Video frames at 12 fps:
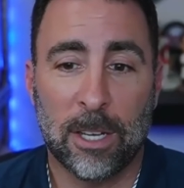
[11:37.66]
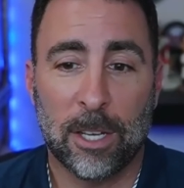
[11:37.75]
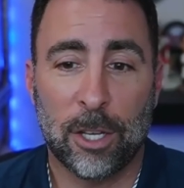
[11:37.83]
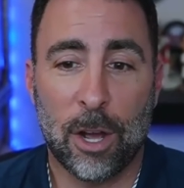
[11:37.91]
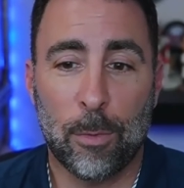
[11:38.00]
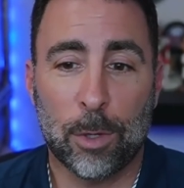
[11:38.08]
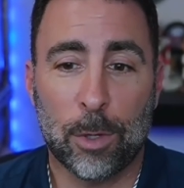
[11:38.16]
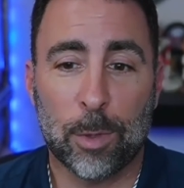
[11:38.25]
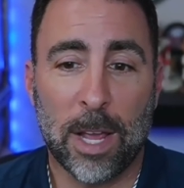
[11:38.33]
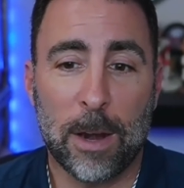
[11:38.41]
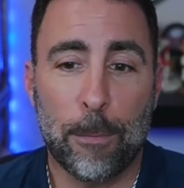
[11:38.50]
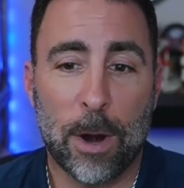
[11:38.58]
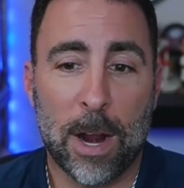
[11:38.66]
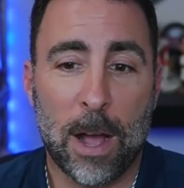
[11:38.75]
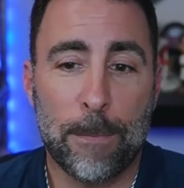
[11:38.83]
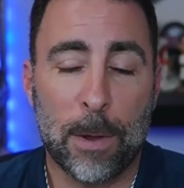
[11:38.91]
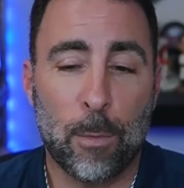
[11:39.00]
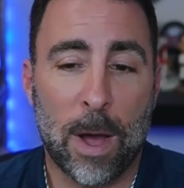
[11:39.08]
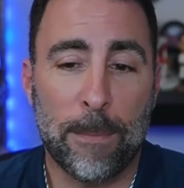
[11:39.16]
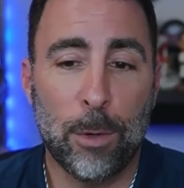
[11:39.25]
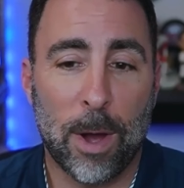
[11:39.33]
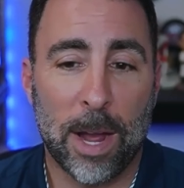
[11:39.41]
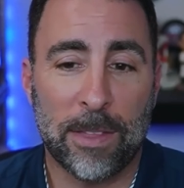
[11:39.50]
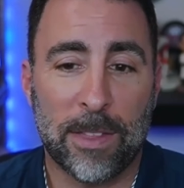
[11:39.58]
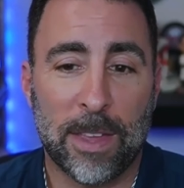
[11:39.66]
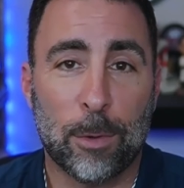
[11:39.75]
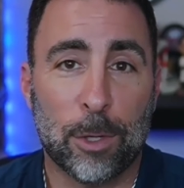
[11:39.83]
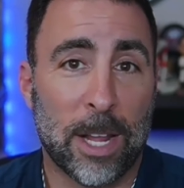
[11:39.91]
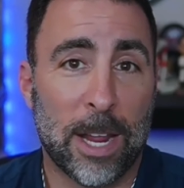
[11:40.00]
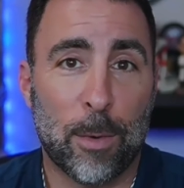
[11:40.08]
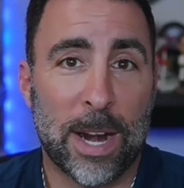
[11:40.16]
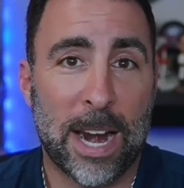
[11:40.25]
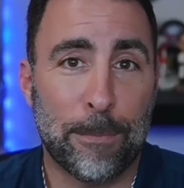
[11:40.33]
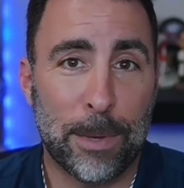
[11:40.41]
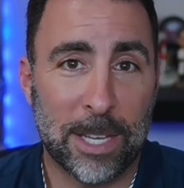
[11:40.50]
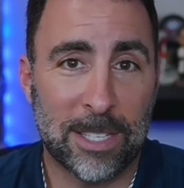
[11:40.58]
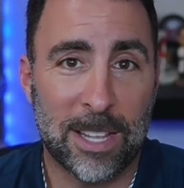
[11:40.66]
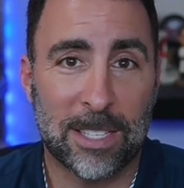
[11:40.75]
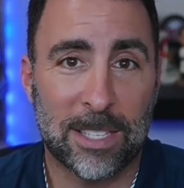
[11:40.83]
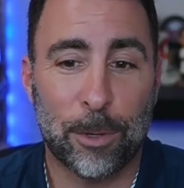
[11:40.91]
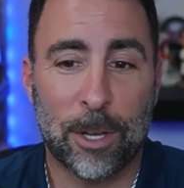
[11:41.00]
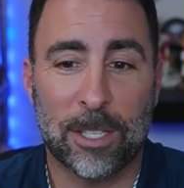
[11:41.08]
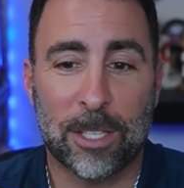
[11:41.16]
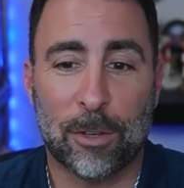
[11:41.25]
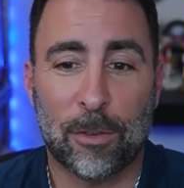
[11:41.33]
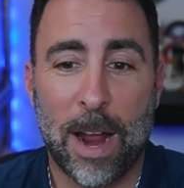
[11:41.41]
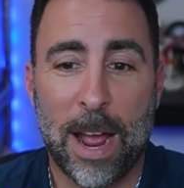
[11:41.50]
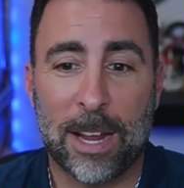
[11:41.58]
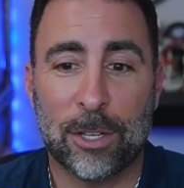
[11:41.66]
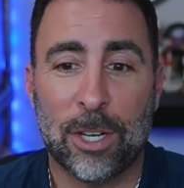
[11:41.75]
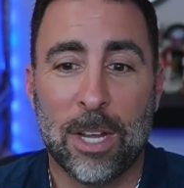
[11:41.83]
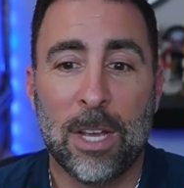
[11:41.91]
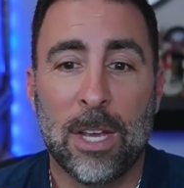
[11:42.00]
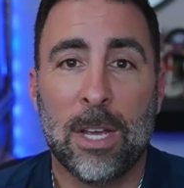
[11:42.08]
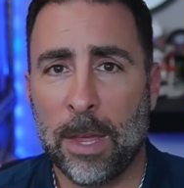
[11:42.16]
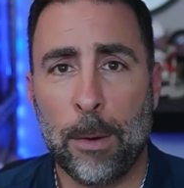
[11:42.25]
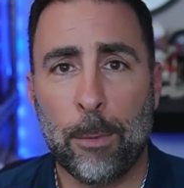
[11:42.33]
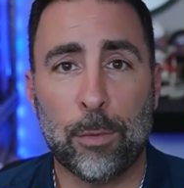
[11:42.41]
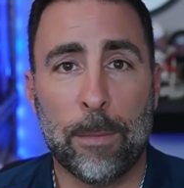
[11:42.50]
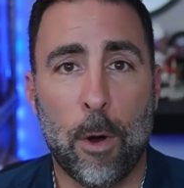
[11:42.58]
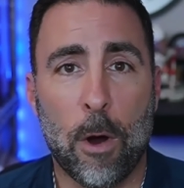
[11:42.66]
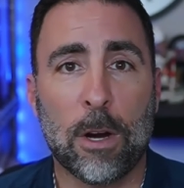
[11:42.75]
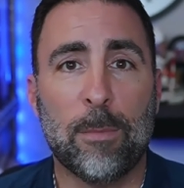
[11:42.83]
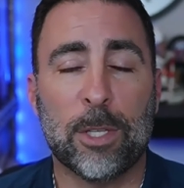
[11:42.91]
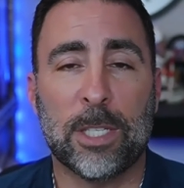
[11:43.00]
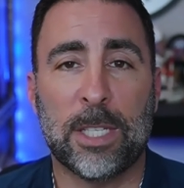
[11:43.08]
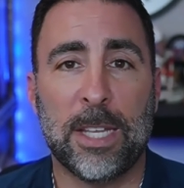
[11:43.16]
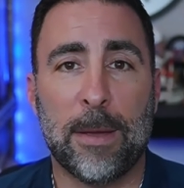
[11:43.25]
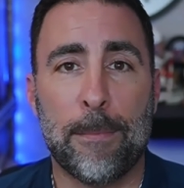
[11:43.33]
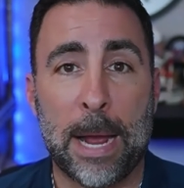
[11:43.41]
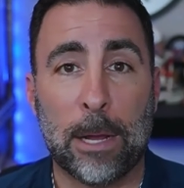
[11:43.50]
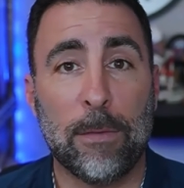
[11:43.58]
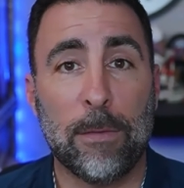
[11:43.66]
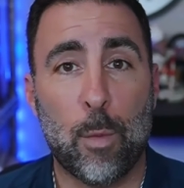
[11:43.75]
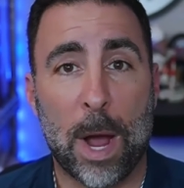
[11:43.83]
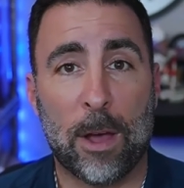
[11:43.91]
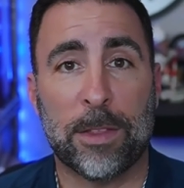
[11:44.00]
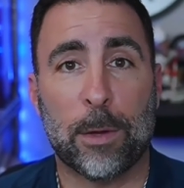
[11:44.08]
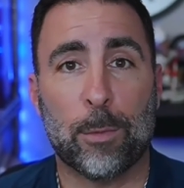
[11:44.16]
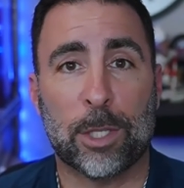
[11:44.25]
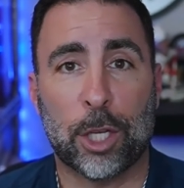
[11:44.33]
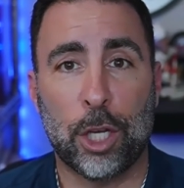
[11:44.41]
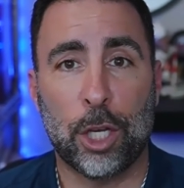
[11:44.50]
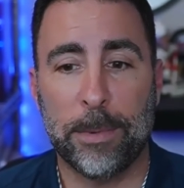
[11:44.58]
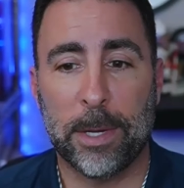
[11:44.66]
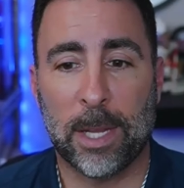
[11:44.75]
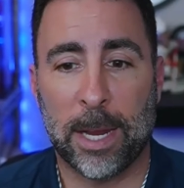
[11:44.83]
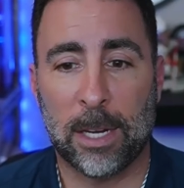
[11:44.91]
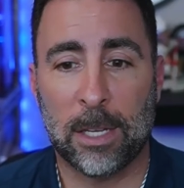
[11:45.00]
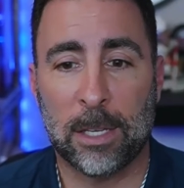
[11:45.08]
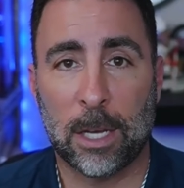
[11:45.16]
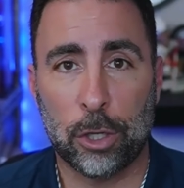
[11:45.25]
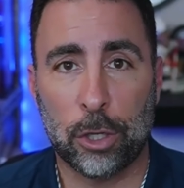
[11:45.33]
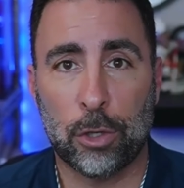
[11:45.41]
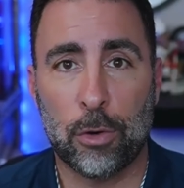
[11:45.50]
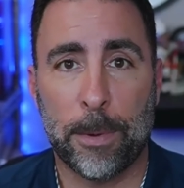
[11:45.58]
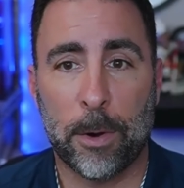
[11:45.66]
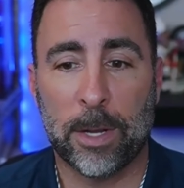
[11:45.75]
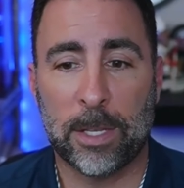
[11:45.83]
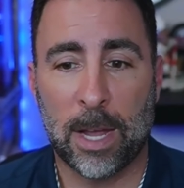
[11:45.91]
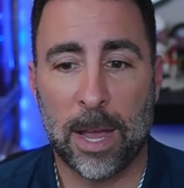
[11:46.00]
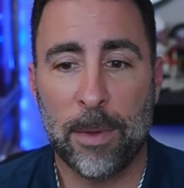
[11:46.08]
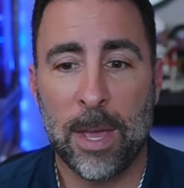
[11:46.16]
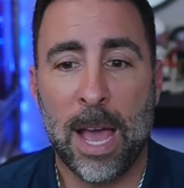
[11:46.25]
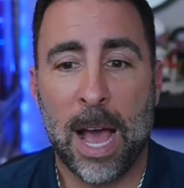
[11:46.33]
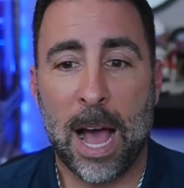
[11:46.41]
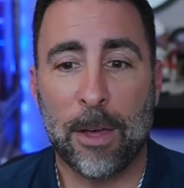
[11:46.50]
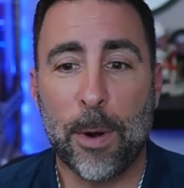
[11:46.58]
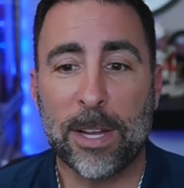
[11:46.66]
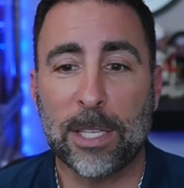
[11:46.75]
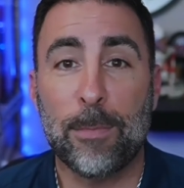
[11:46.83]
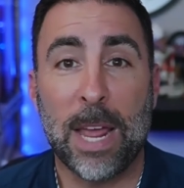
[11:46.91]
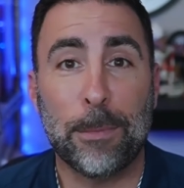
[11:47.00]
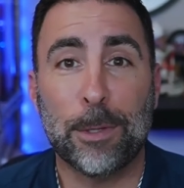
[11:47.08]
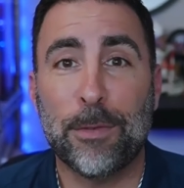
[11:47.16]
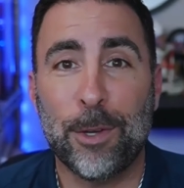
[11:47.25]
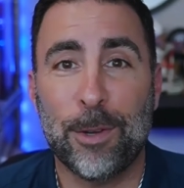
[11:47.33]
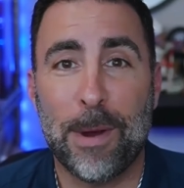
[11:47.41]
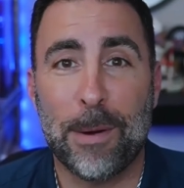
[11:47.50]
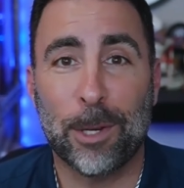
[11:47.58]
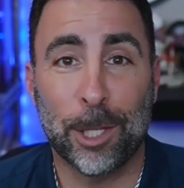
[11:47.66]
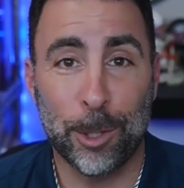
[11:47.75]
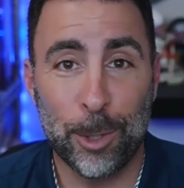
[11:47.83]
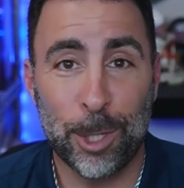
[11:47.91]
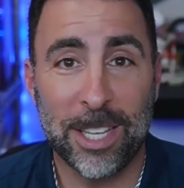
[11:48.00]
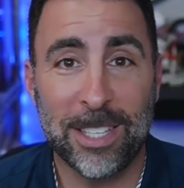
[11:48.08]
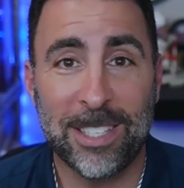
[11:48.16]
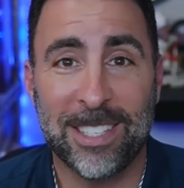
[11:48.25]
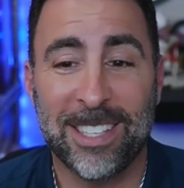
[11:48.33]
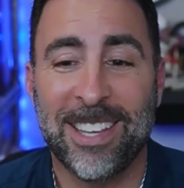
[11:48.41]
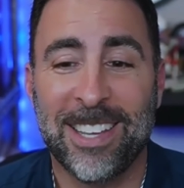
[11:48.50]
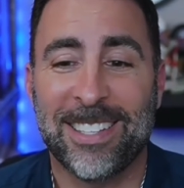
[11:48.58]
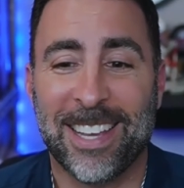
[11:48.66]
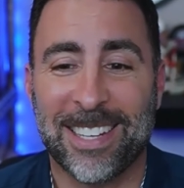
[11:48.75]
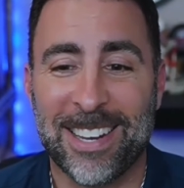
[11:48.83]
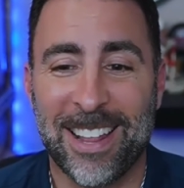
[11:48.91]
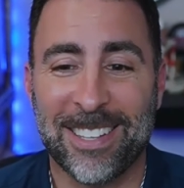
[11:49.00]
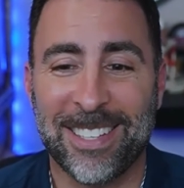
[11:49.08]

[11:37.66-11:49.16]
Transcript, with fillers: you know, which was later bought out by WaMu, I think, which later went out of business because of the crash. It was remarkable to see the amount of wealth that was accumulated in such a yeah. short period of time. I'll throw out some names for you. You remember Lucent? Oh, yeah,